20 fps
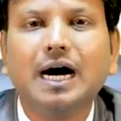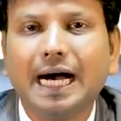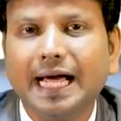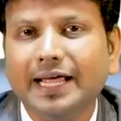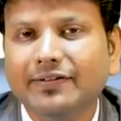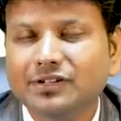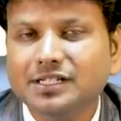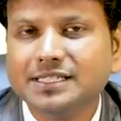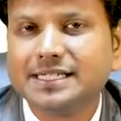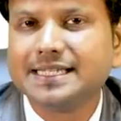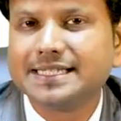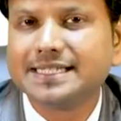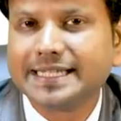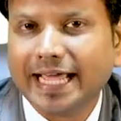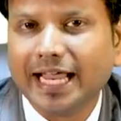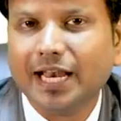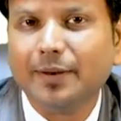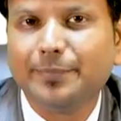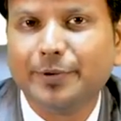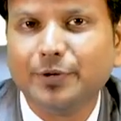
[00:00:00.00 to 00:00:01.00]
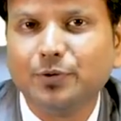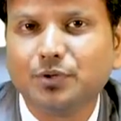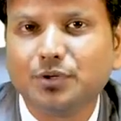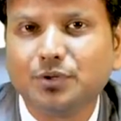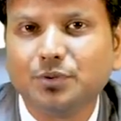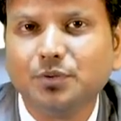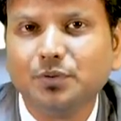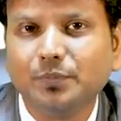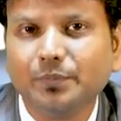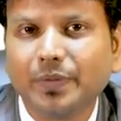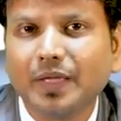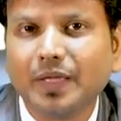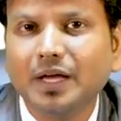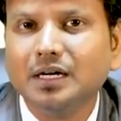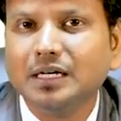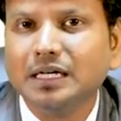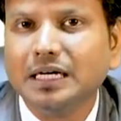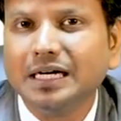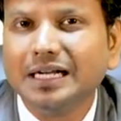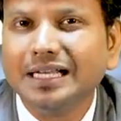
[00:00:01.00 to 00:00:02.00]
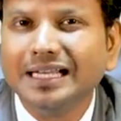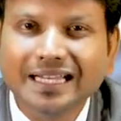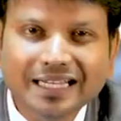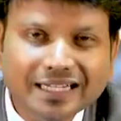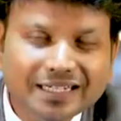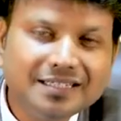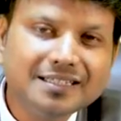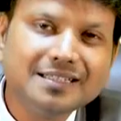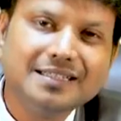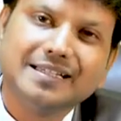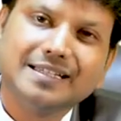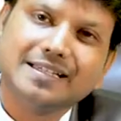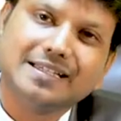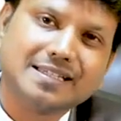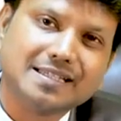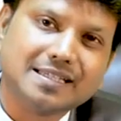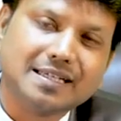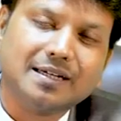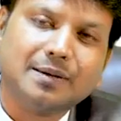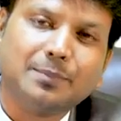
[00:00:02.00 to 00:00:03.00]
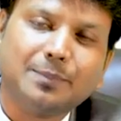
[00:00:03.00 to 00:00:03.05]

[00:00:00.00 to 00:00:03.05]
I will just help you to learn this